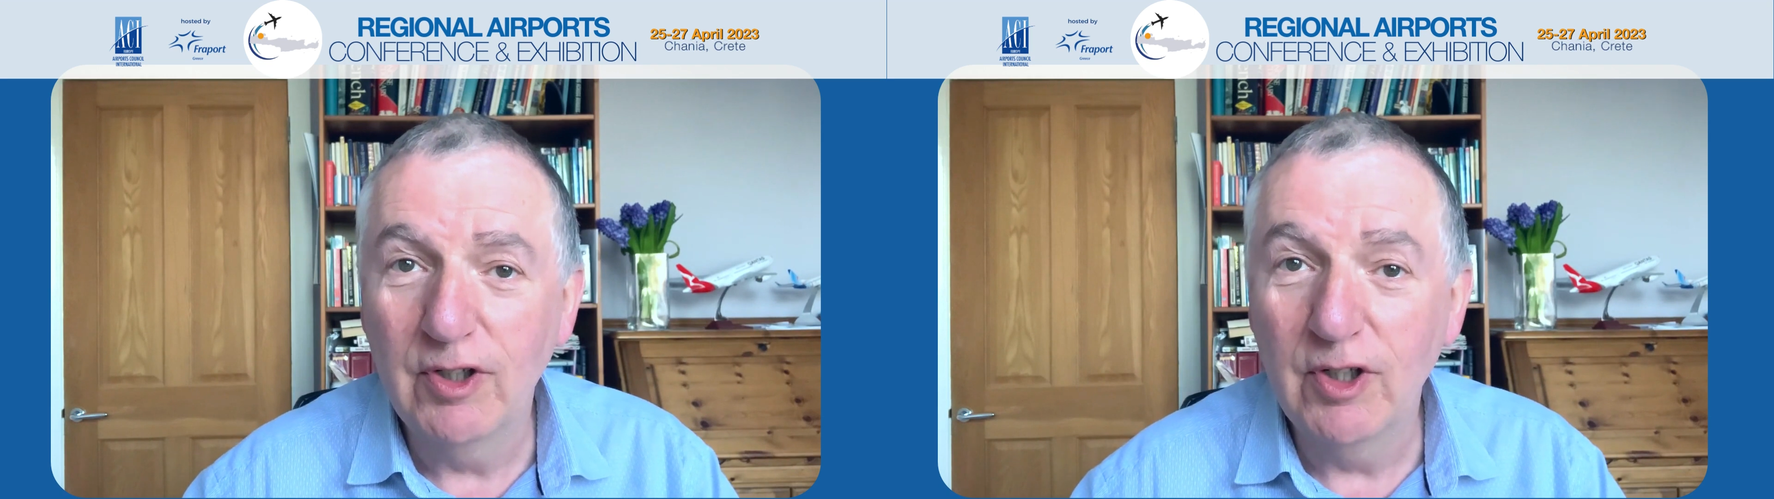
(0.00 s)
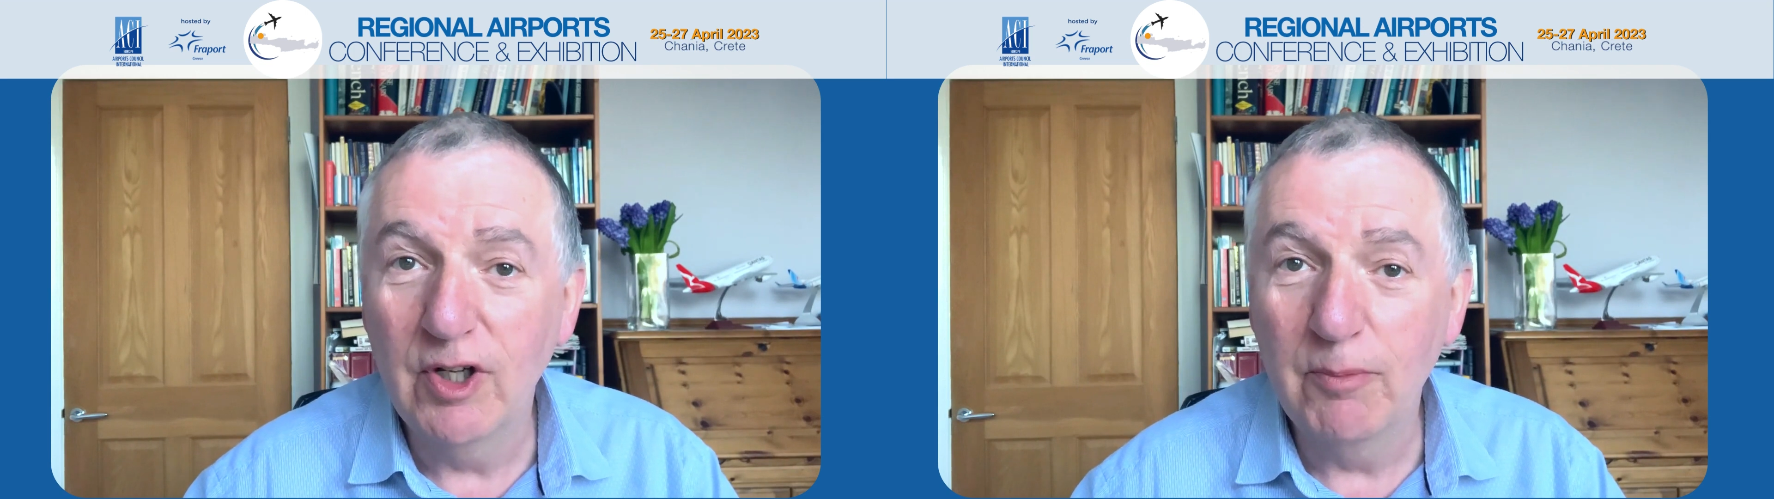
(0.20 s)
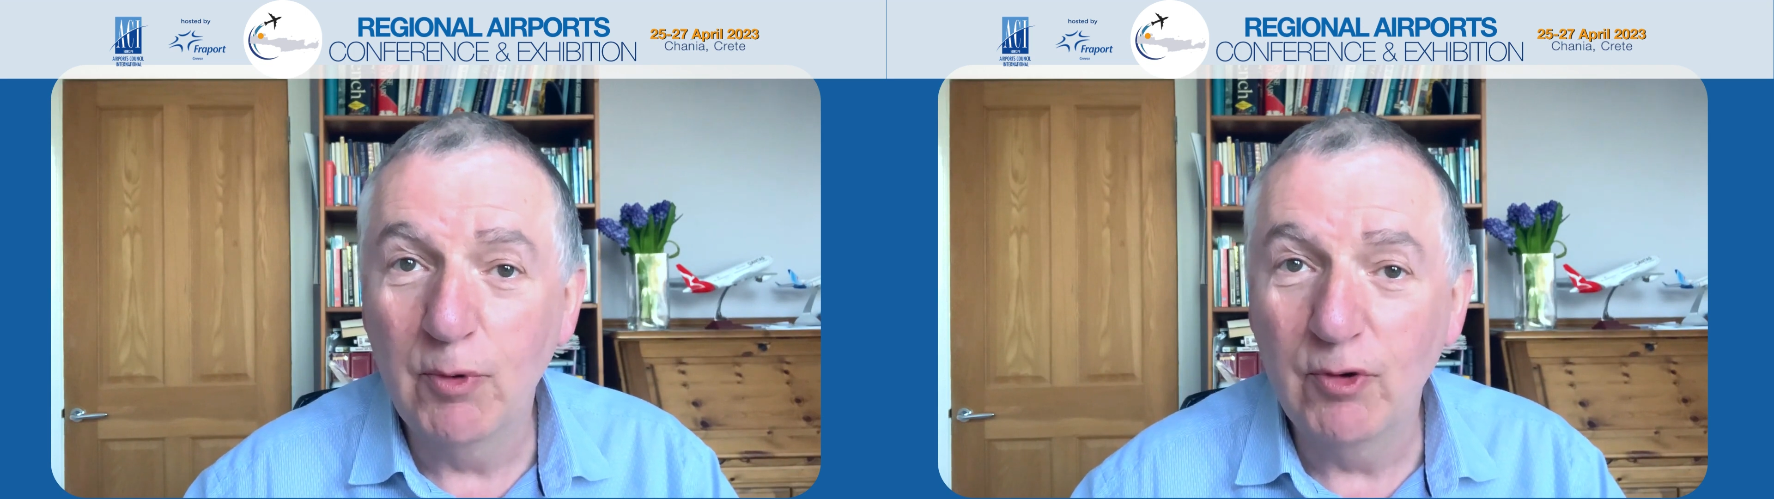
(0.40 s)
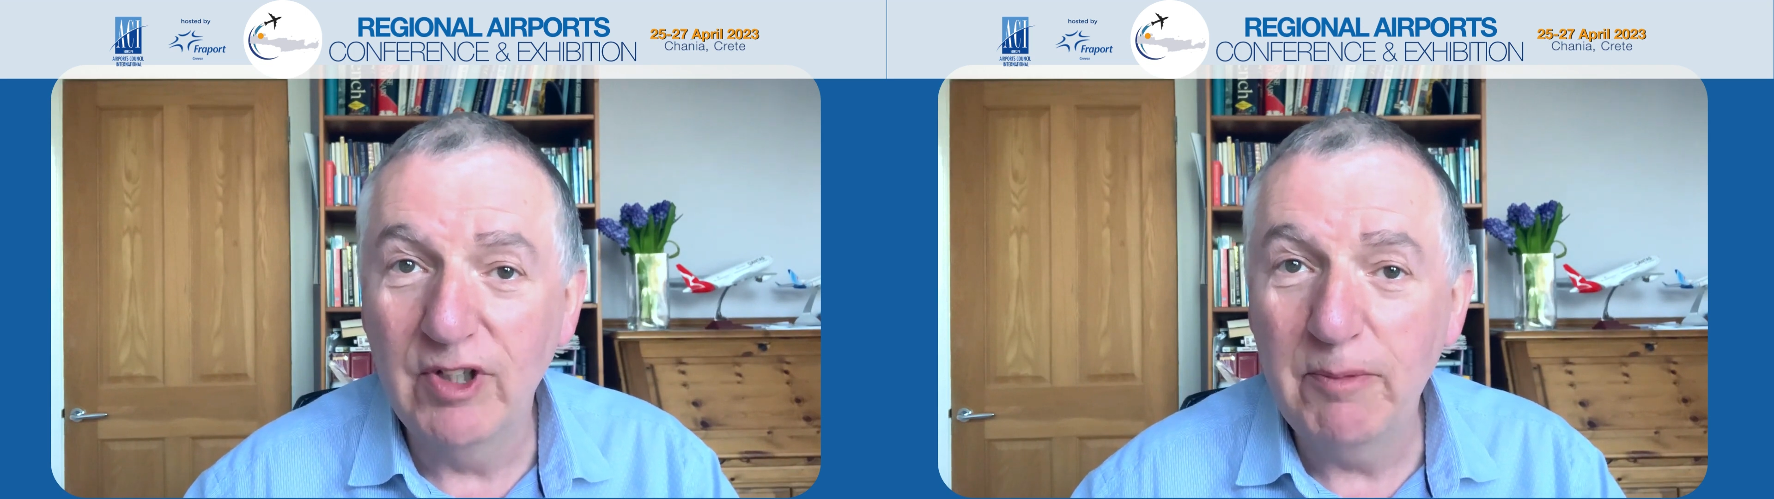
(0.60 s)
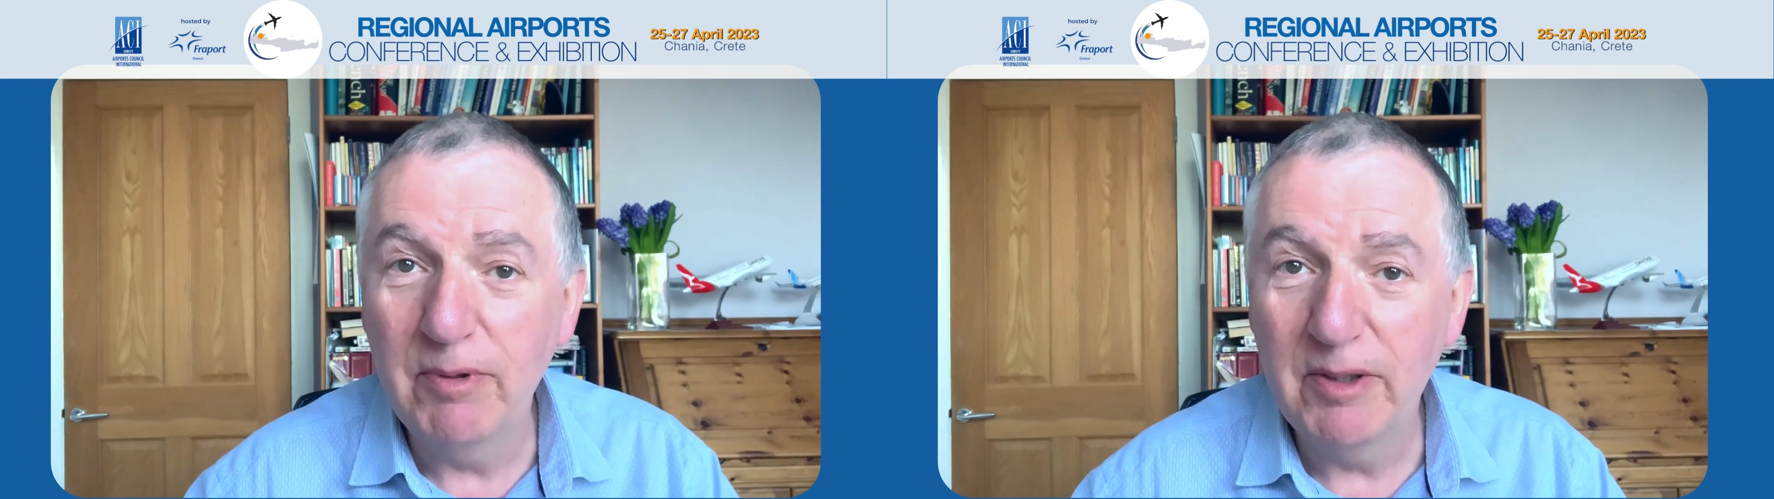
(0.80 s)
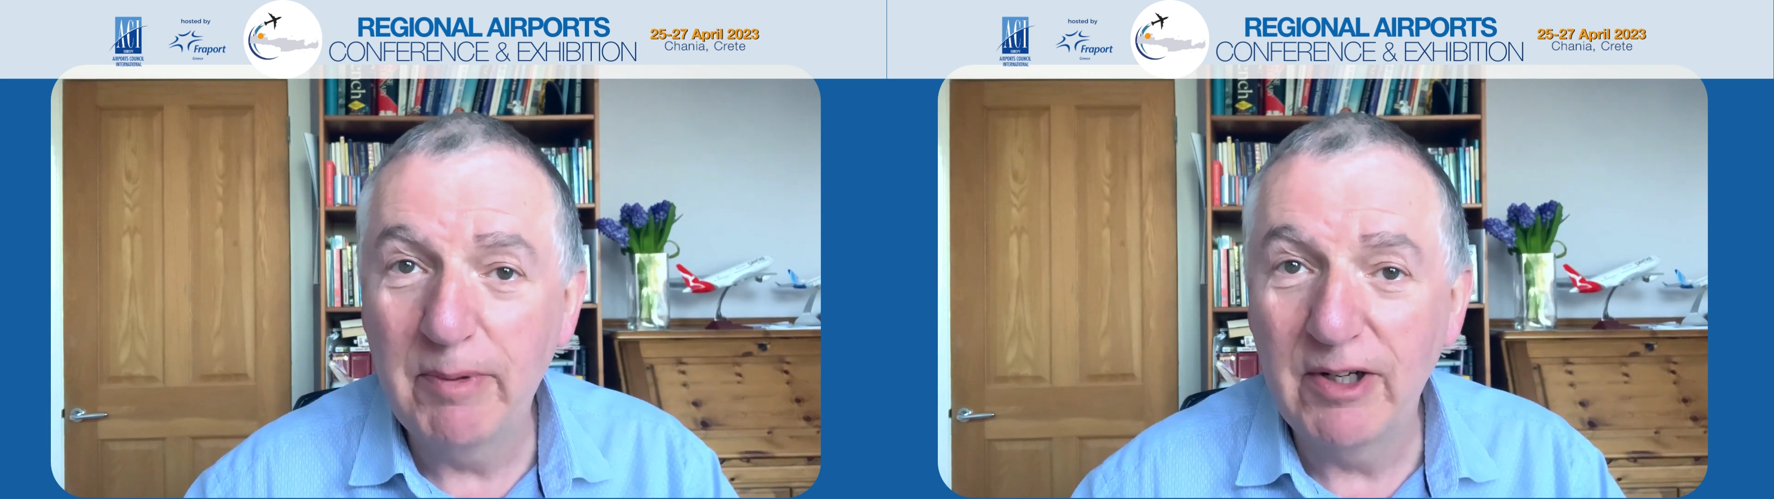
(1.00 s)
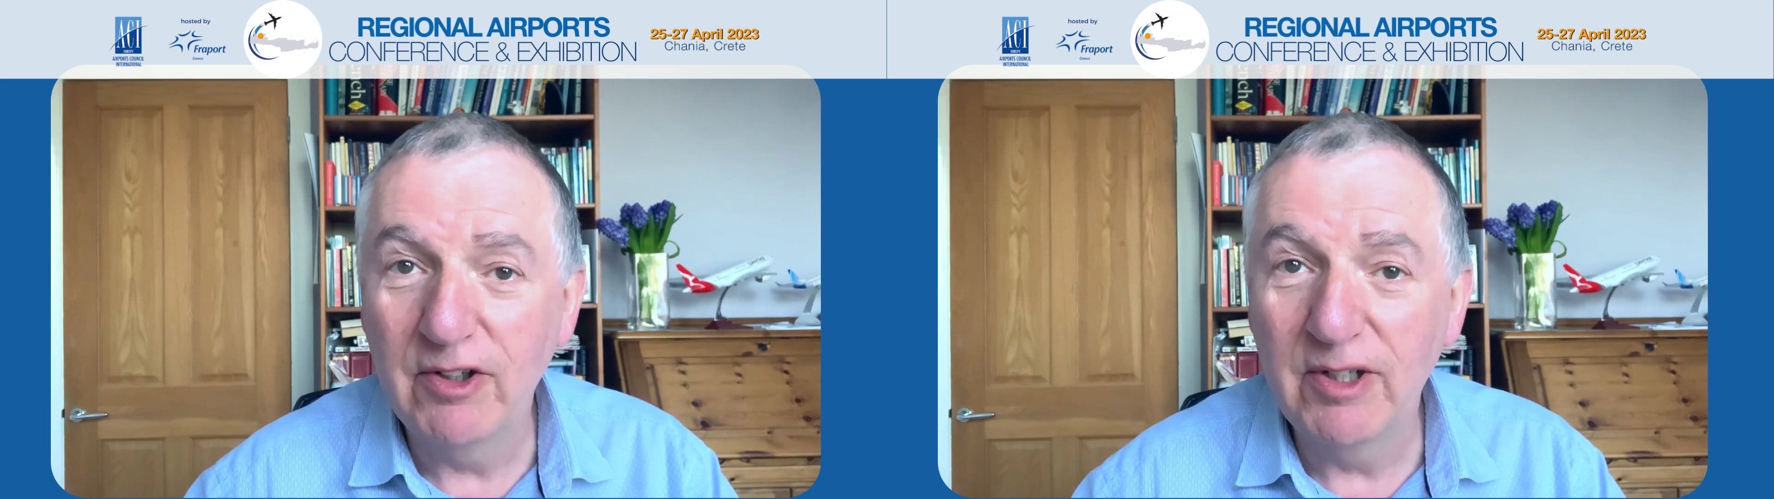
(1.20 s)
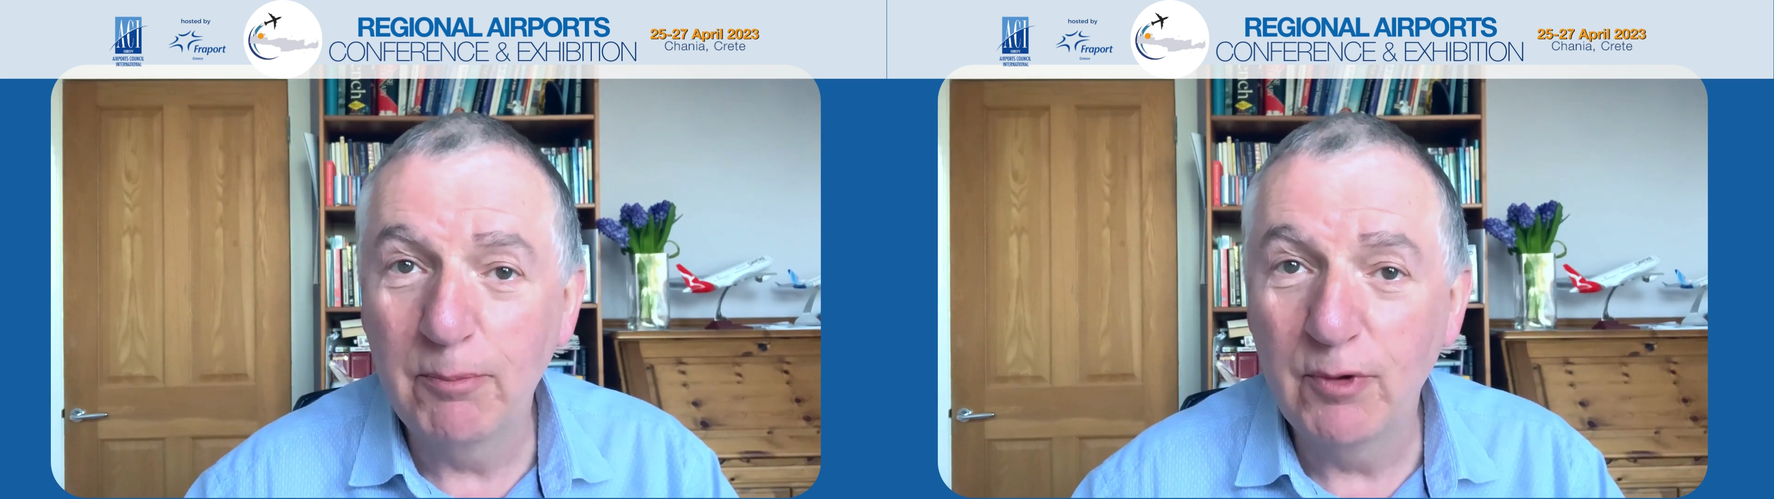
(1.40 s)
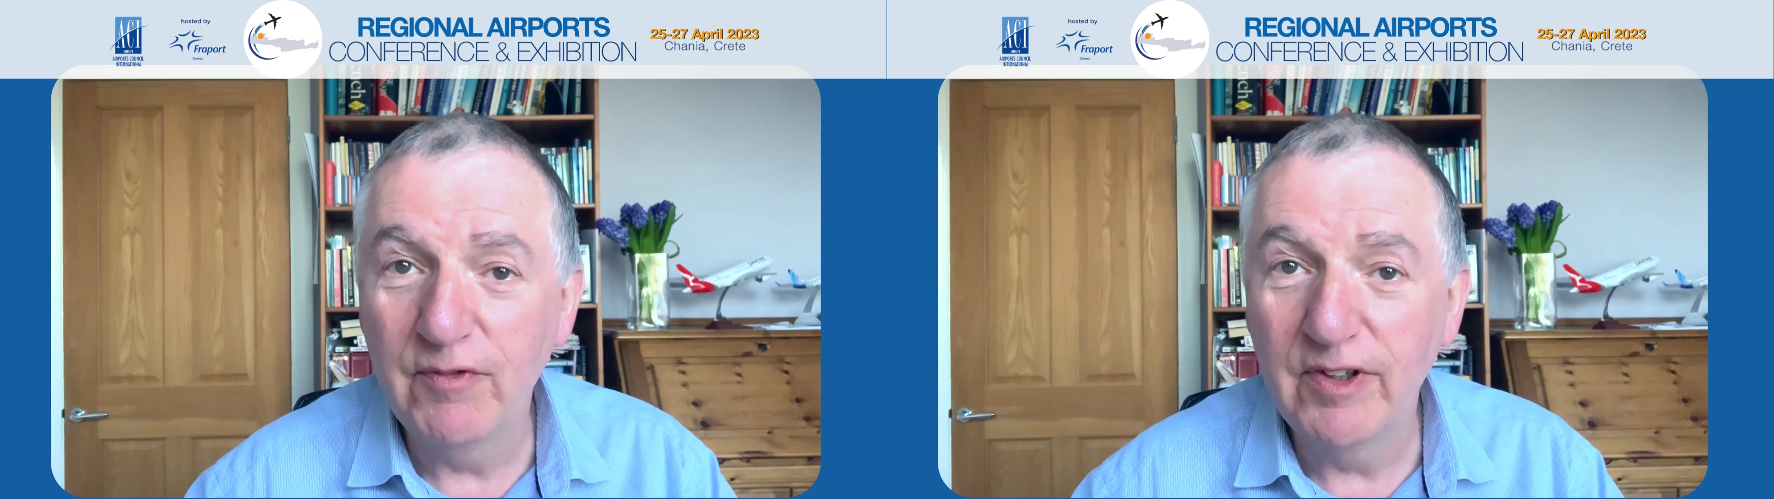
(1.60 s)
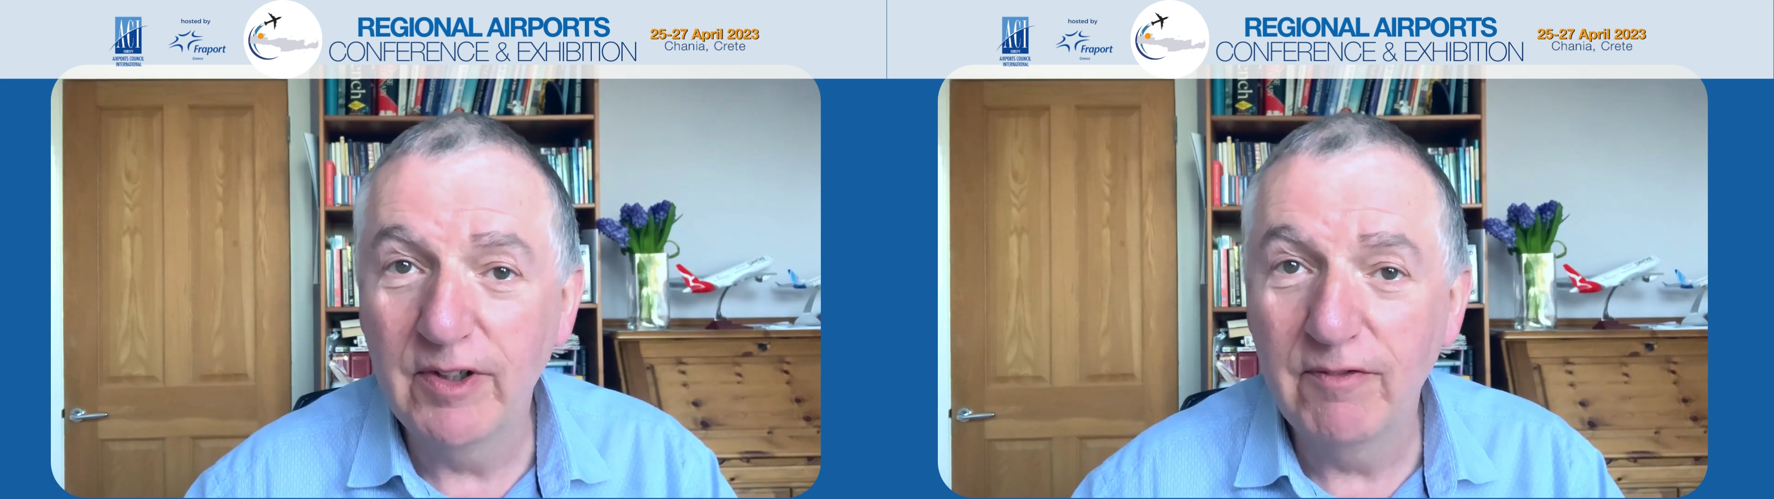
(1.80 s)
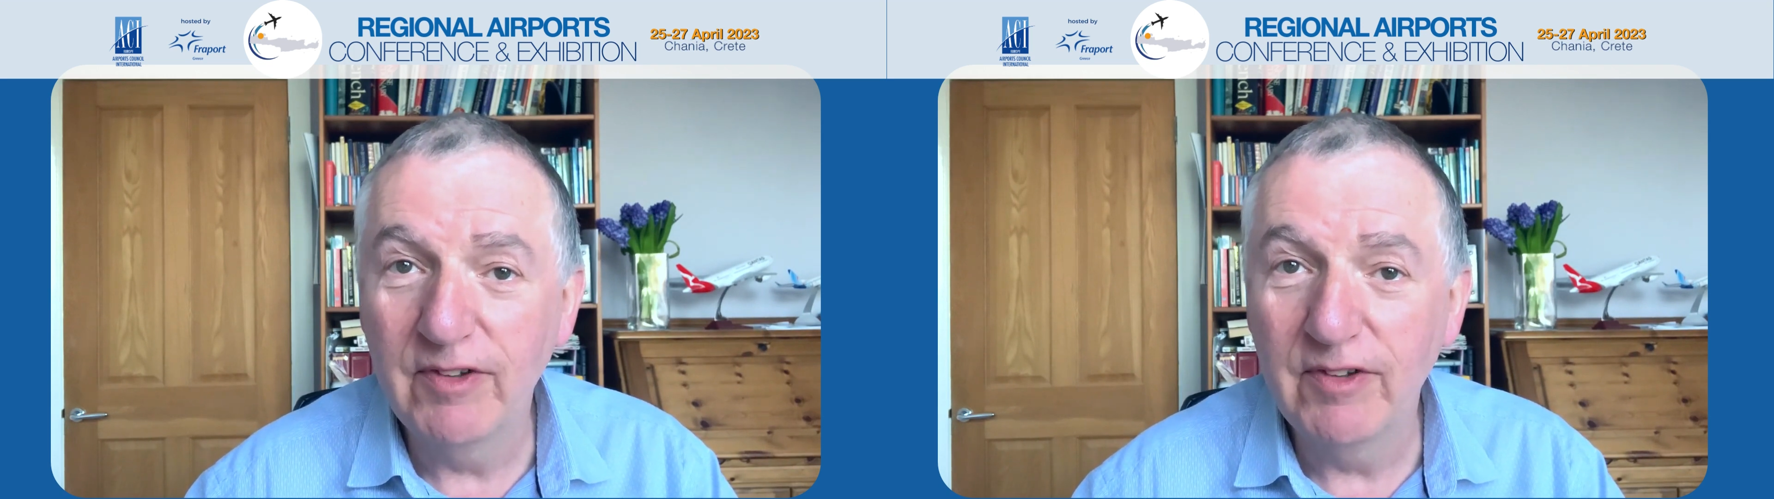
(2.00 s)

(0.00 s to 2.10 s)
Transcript: learn more deeply about a number of the,